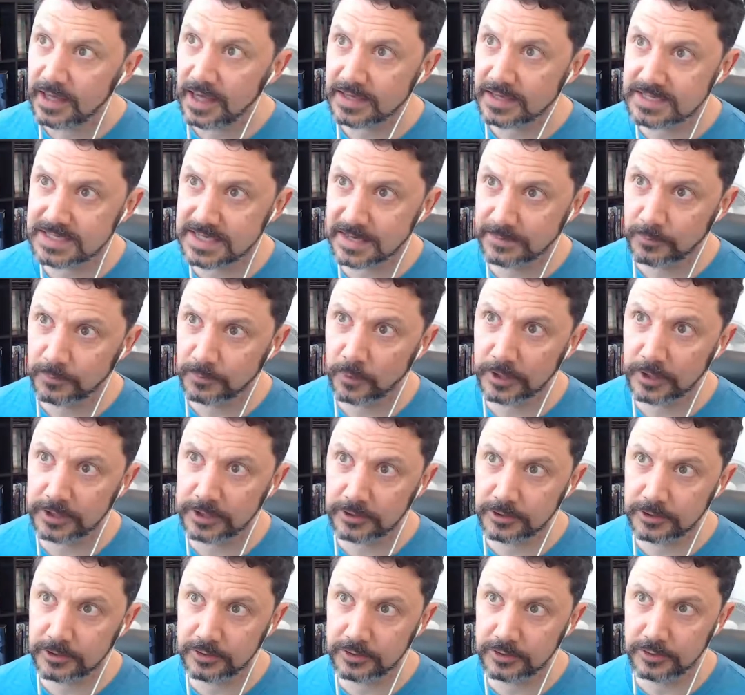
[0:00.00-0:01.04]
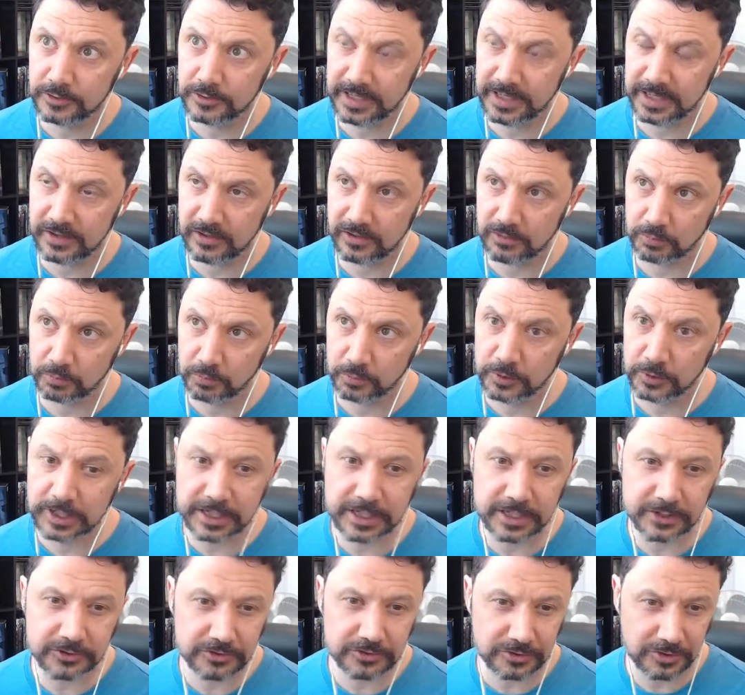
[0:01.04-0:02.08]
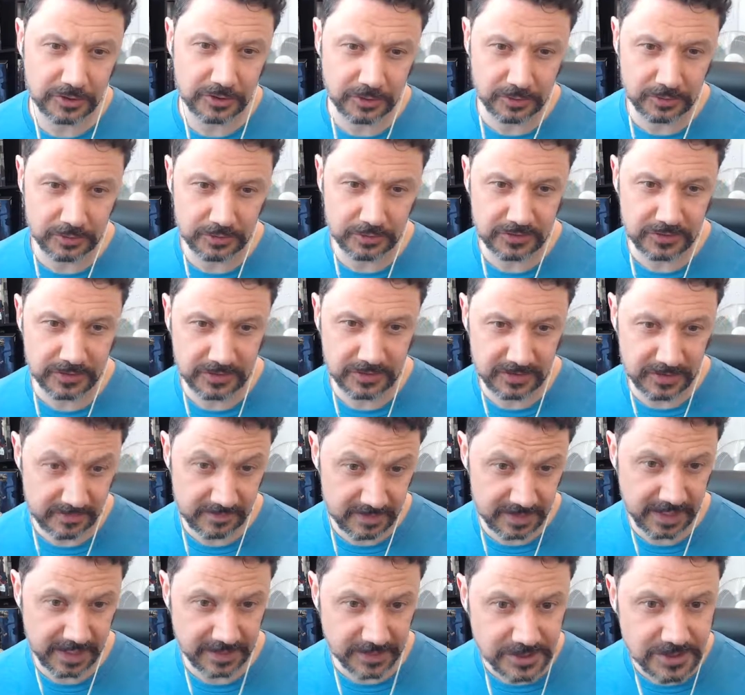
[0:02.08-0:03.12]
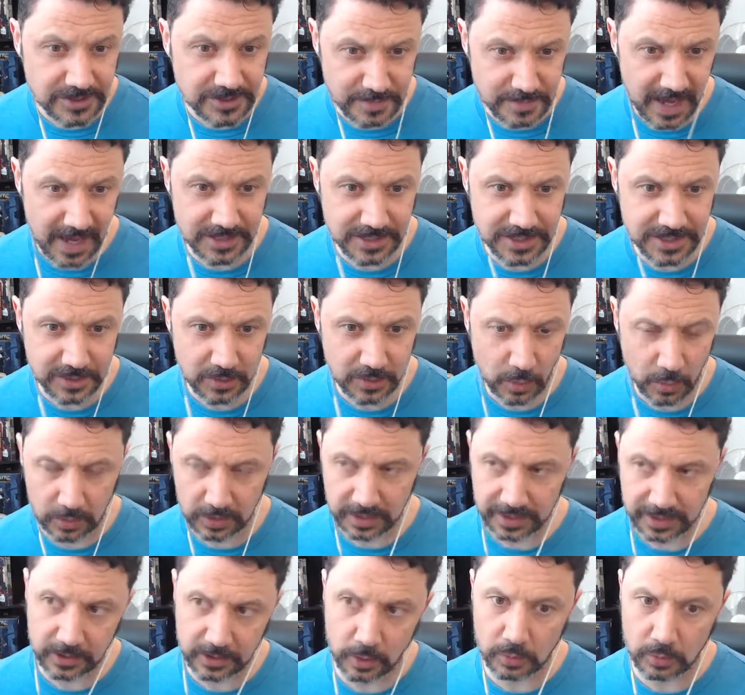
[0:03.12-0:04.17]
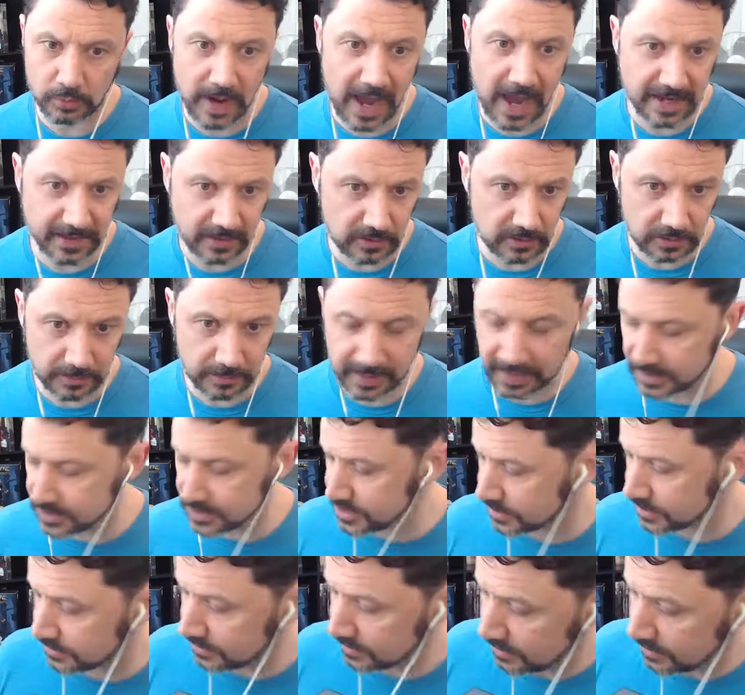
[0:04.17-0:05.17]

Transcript: someone who is really attuned to divination magic or like oracular magic.